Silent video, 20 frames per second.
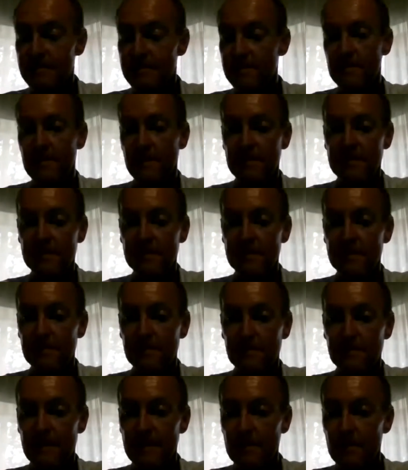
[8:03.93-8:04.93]
lots of
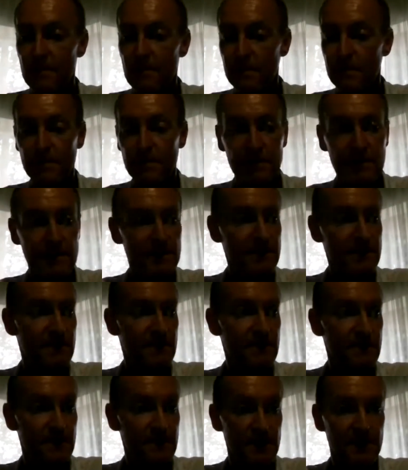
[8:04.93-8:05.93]
unlawfulness
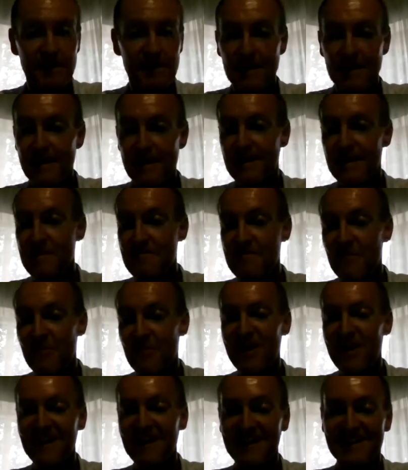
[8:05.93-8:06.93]
and
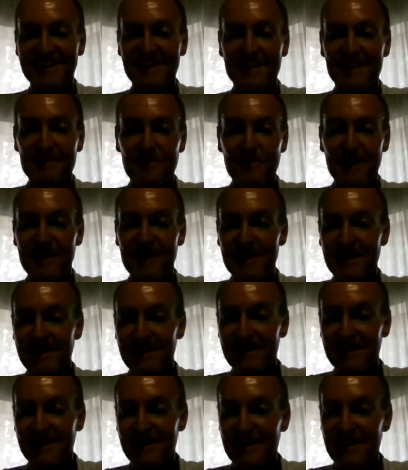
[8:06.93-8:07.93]
immorality in play
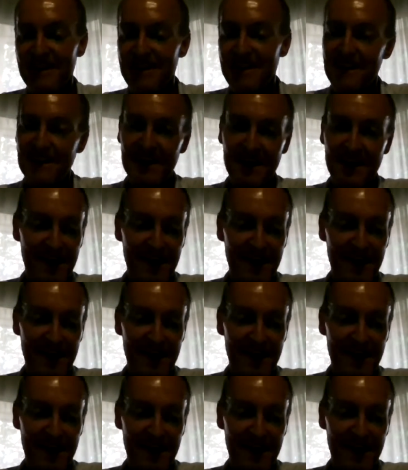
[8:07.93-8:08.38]
here. And